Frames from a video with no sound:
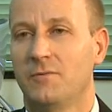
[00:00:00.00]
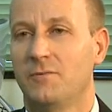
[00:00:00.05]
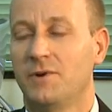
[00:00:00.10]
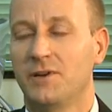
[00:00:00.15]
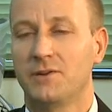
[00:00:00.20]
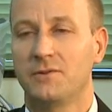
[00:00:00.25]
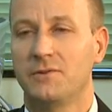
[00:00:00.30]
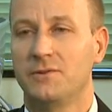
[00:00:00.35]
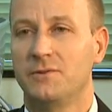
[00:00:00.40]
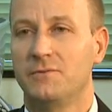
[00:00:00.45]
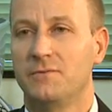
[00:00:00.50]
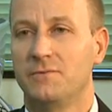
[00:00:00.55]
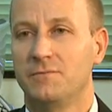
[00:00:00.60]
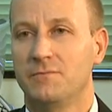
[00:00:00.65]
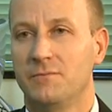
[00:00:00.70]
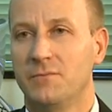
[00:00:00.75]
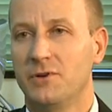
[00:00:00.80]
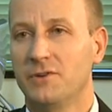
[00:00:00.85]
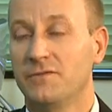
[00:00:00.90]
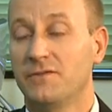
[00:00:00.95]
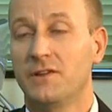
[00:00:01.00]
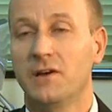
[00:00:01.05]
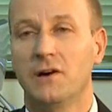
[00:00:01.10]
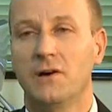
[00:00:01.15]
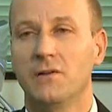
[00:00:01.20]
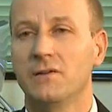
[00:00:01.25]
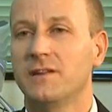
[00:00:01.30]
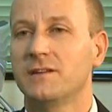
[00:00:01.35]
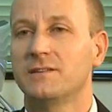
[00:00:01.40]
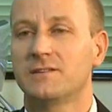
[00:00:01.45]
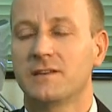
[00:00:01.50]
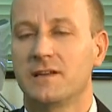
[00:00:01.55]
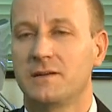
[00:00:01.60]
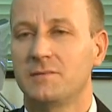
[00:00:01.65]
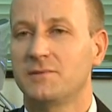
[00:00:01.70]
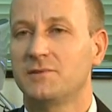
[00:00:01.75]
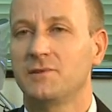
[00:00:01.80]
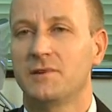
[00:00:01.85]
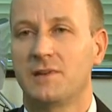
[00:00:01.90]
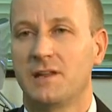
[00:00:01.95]
one could move the whole
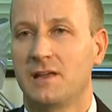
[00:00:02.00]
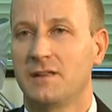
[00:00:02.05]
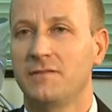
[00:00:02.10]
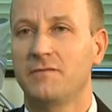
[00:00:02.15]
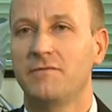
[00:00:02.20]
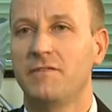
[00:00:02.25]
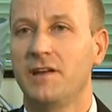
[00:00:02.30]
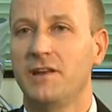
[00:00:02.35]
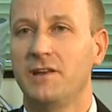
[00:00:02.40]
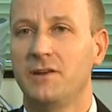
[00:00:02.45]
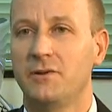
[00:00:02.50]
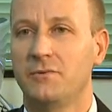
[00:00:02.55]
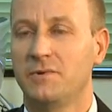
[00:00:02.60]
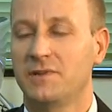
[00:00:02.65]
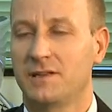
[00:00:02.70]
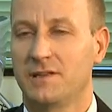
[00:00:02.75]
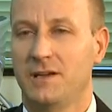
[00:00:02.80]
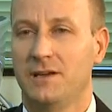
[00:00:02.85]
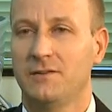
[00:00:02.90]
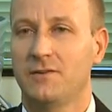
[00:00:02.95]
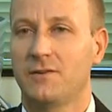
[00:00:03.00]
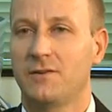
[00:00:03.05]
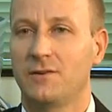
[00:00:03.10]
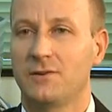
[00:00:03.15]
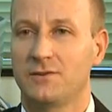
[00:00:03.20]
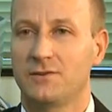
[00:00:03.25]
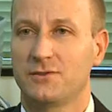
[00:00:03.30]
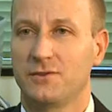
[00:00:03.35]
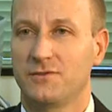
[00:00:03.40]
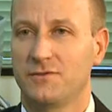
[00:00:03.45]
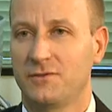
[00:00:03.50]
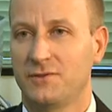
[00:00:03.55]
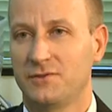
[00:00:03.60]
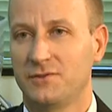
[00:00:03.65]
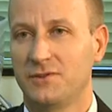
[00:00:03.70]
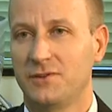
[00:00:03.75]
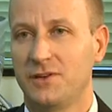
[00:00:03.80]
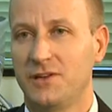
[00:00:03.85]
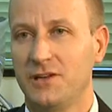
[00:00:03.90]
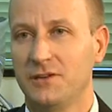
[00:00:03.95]
exam to another venue without loss of
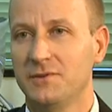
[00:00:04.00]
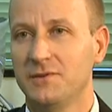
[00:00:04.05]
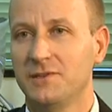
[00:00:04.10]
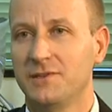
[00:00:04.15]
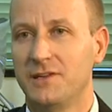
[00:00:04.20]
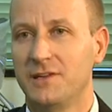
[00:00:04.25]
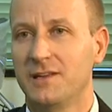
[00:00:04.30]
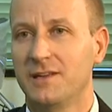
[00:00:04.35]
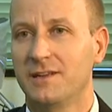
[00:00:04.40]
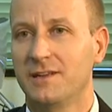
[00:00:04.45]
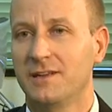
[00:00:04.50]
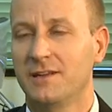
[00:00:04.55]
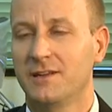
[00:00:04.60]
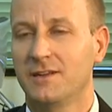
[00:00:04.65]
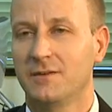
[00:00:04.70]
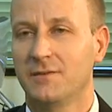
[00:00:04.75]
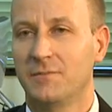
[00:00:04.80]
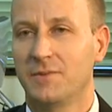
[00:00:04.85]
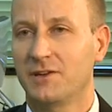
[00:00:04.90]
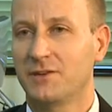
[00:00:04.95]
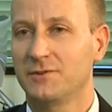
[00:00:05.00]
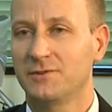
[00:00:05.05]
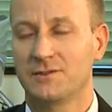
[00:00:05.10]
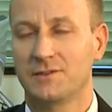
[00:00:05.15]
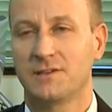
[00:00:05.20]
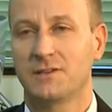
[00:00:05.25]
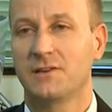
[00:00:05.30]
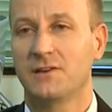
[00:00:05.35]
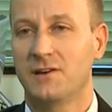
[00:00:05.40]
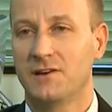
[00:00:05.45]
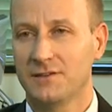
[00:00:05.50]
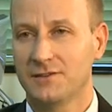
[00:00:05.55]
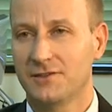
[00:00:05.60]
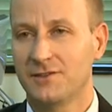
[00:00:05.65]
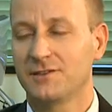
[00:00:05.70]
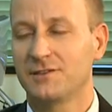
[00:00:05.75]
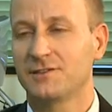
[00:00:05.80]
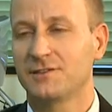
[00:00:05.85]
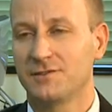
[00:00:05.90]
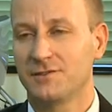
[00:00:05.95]
continuity because the
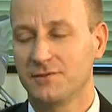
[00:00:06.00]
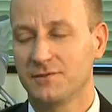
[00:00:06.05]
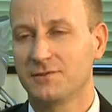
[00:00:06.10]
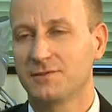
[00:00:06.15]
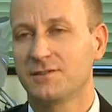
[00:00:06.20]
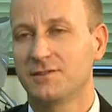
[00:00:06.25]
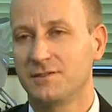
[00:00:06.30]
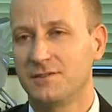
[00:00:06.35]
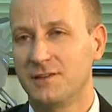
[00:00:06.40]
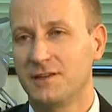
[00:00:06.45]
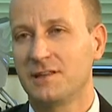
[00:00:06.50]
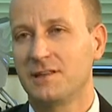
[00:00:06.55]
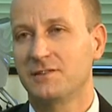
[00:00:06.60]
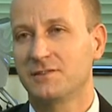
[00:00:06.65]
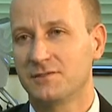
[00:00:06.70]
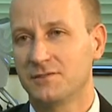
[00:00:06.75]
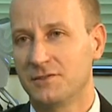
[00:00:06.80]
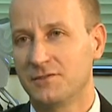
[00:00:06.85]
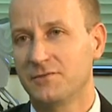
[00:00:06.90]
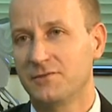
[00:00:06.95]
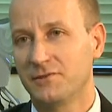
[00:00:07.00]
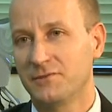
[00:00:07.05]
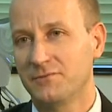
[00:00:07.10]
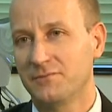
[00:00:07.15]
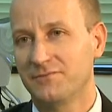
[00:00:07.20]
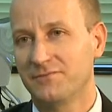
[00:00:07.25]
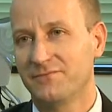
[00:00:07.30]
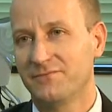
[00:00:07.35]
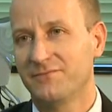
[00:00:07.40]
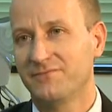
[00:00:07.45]
data is still sitting in the server room.